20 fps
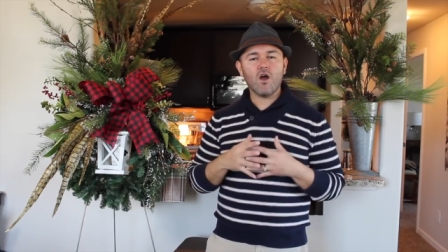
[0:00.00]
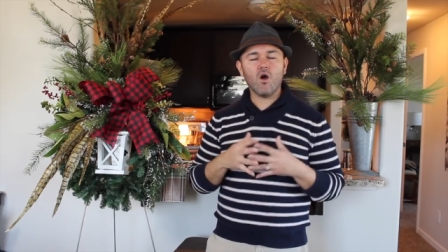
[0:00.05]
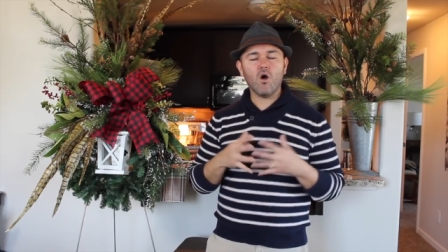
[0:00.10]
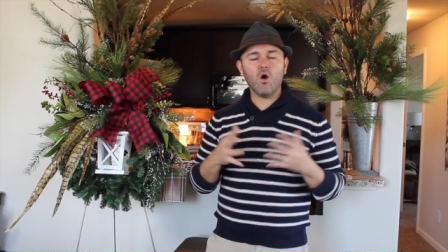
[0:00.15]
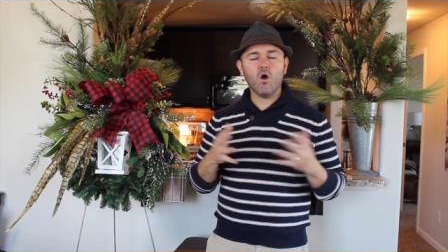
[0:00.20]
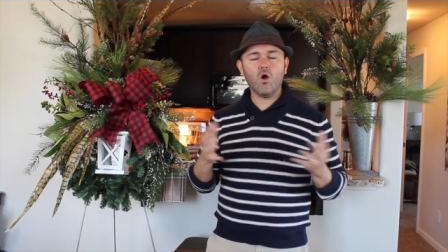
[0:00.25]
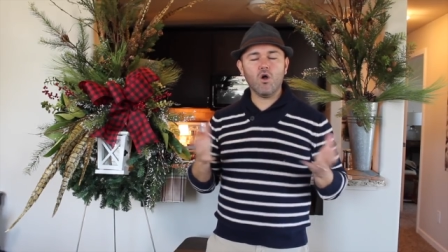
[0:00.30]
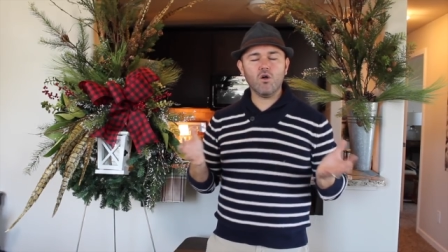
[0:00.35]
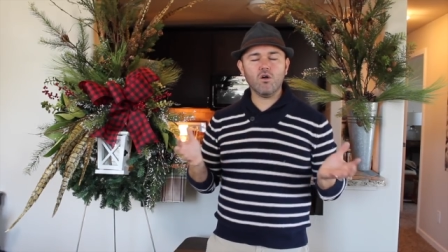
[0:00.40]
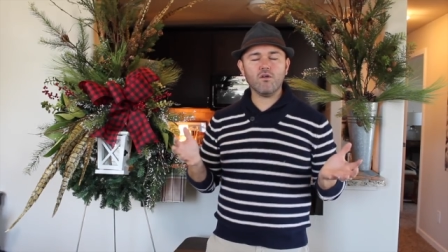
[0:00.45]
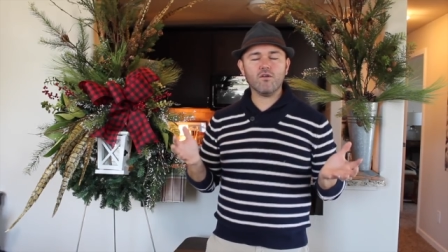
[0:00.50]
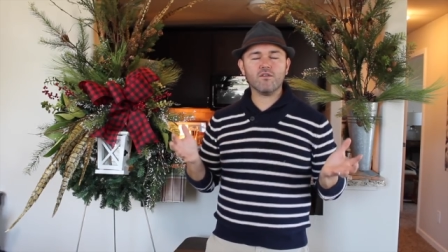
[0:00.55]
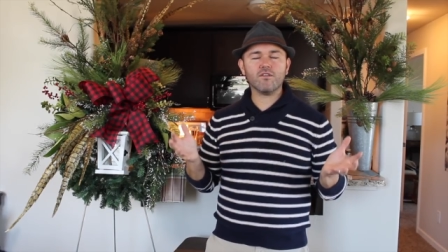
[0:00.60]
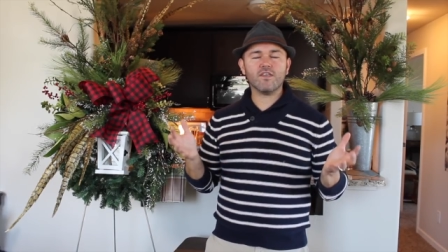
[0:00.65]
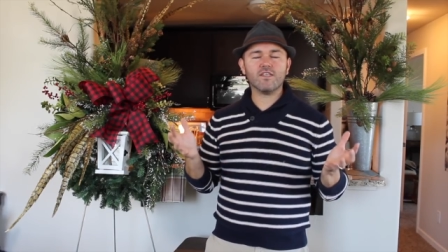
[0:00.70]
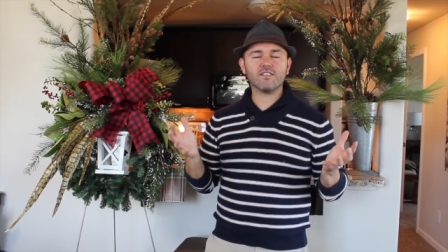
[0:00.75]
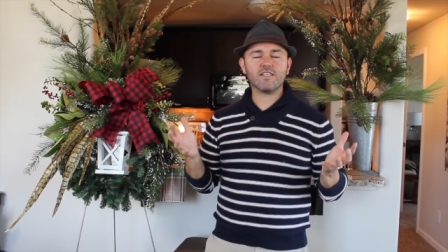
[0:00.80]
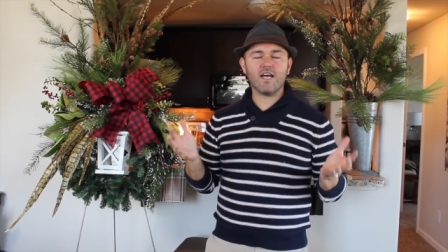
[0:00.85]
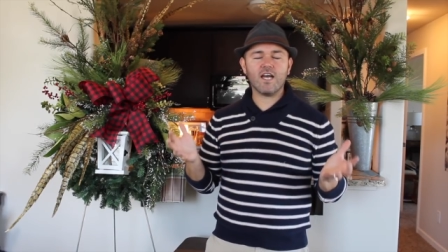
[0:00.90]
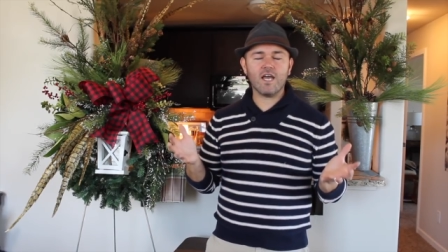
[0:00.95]
all
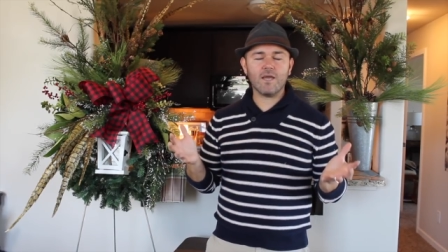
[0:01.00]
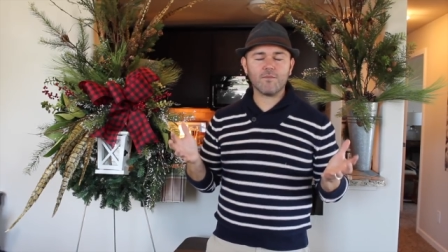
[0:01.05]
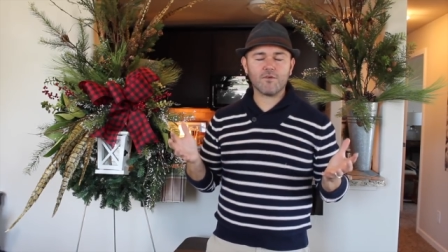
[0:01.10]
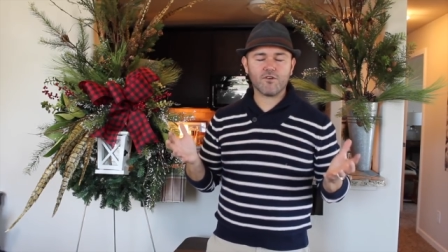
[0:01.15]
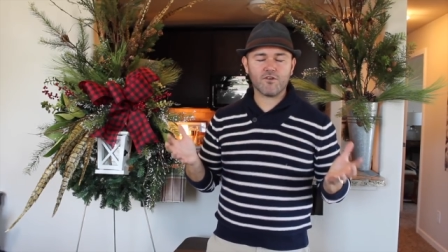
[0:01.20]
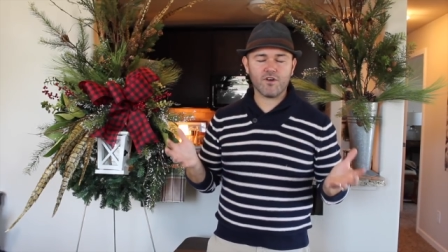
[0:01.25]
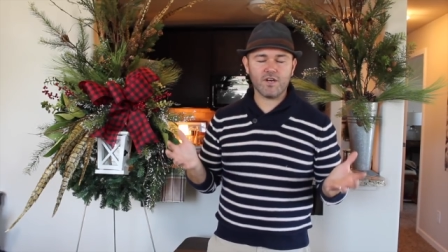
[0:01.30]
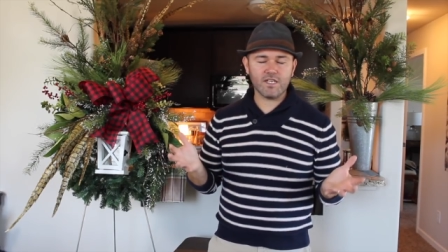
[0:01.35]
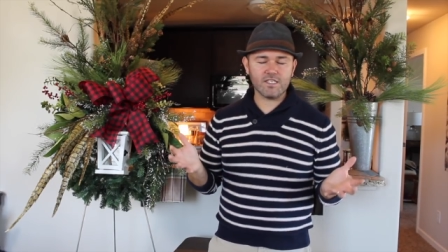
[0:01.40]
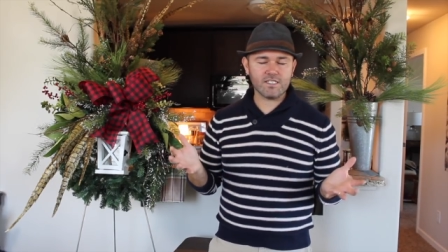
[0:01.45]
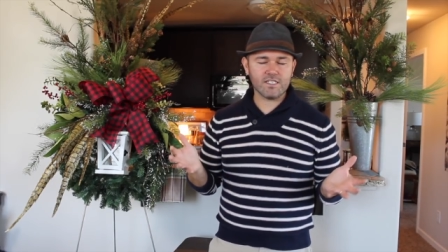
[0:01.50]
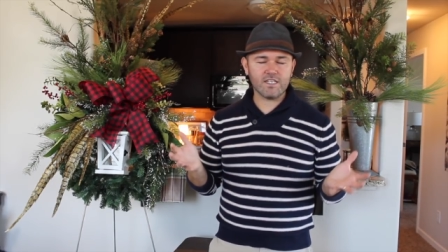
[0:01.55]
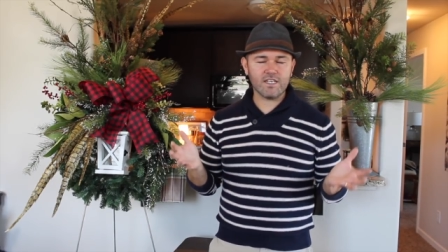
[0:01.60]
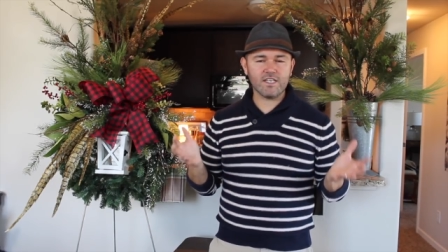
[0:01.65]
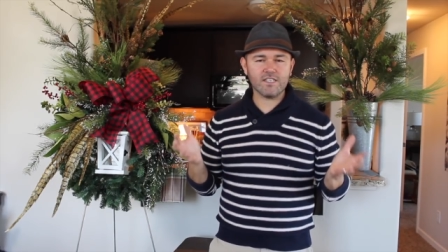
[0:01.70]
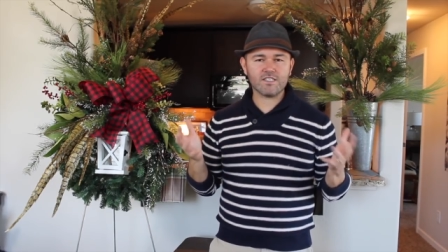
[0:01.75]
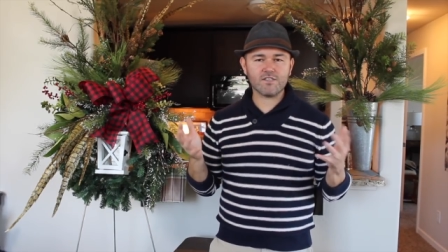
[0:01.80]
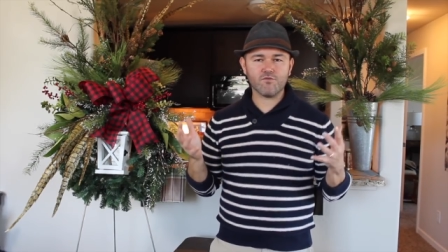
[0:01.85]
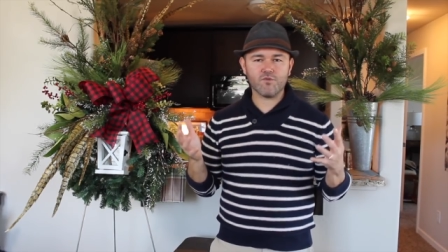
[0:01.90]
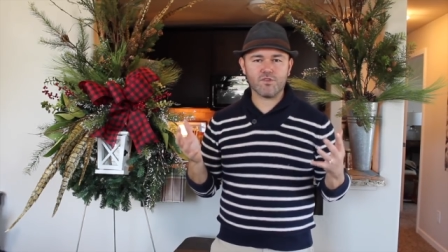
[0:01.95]
the time
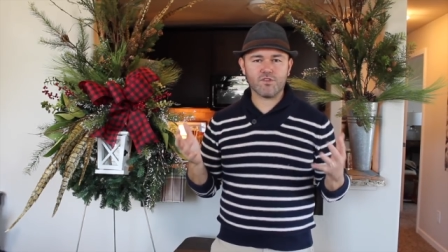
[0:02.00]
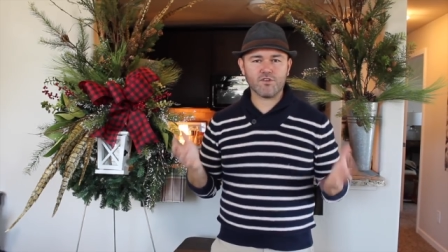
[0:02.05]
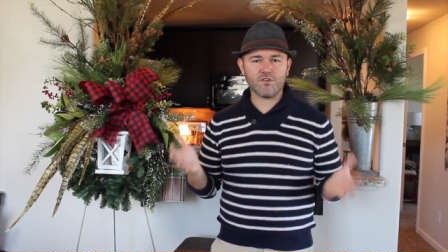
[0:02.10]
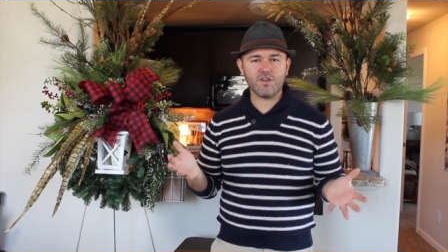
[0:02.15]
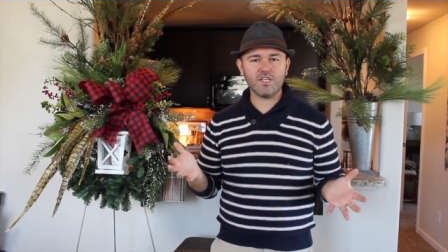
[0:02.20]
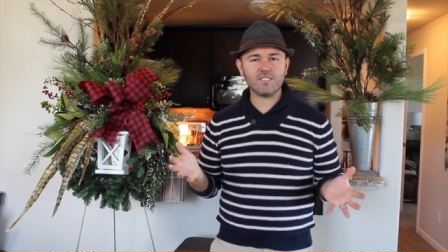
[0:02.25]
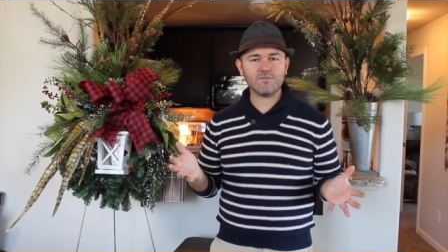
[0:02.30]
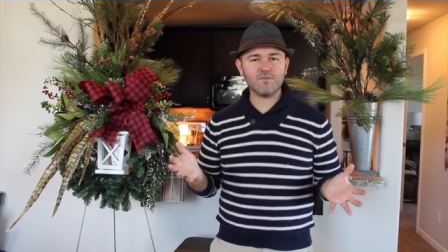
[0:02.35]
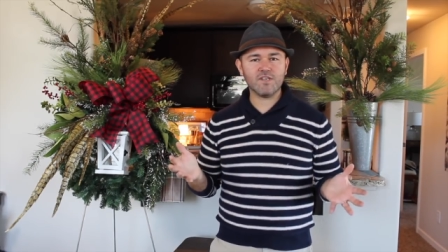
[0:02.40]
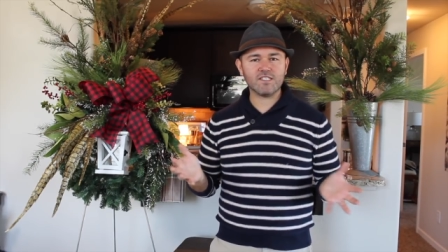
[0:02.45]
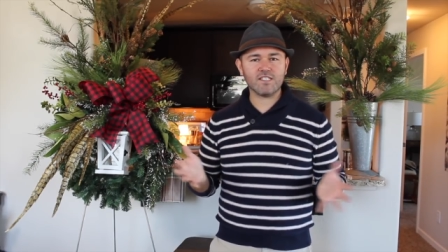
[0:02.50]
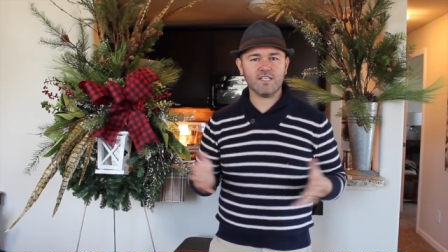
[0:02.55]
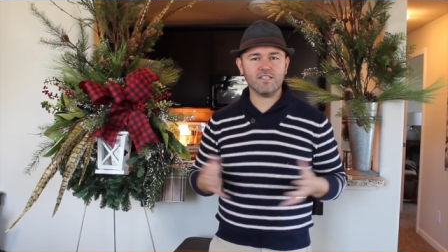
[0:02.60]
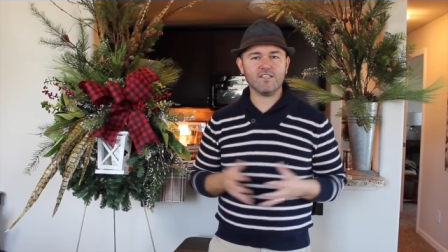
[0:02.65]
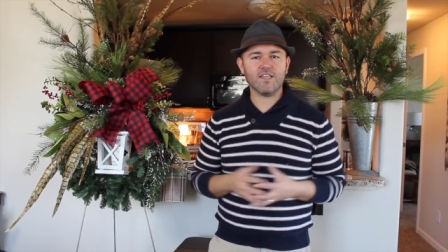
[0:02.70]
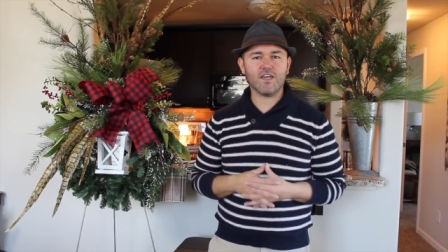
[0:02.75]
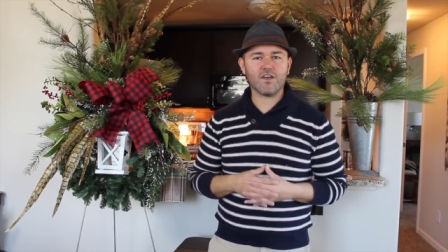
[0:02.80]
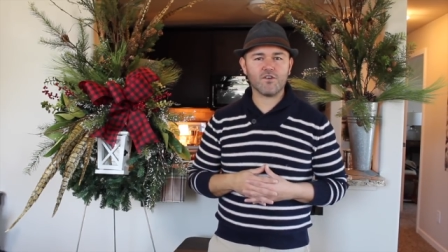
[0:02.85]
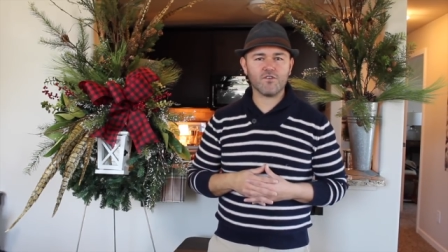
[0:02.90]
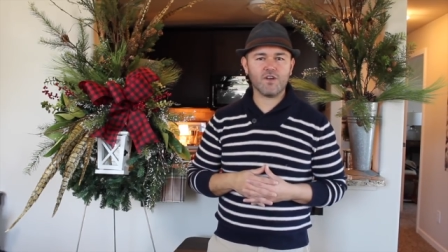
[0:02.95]
craziness with Christmas
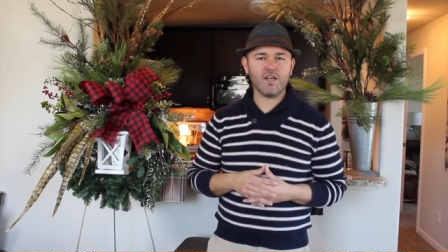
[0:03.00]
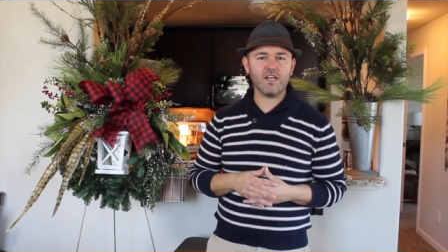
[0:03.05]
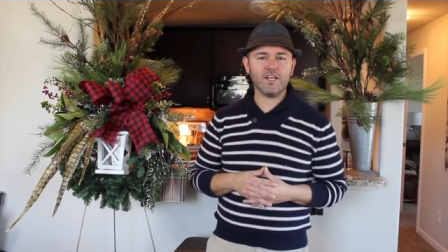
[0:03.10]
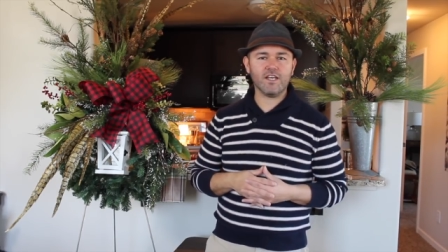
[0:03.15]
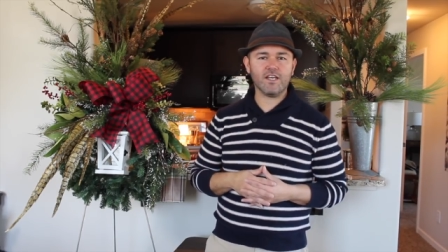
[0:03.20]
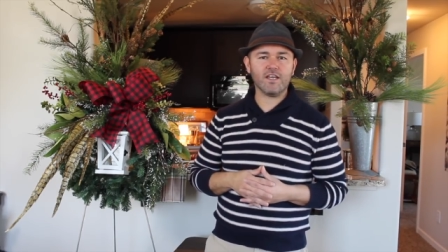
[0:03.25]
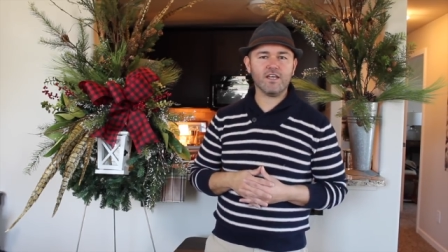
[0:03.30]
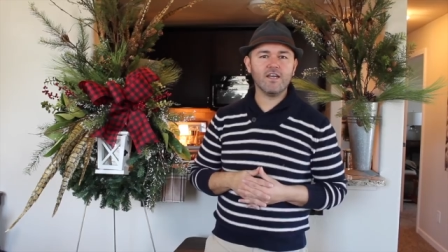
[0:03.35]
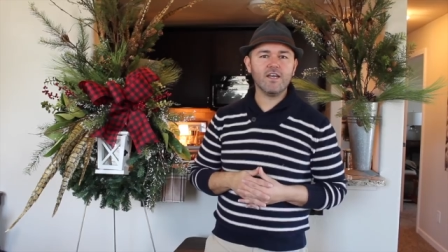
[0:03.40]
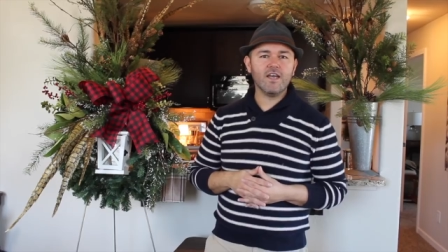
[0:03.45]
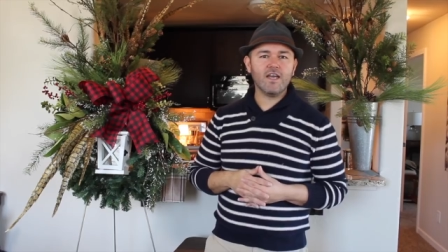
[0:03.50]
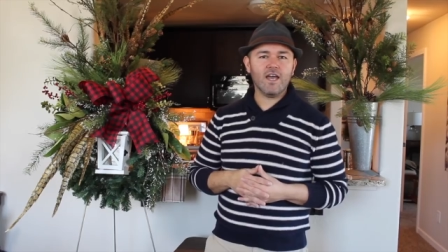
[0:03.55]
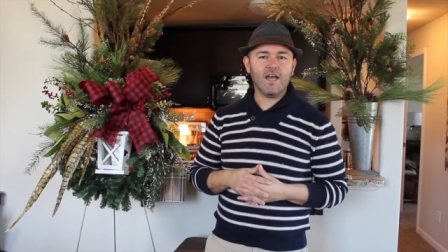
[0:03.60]
and decorating.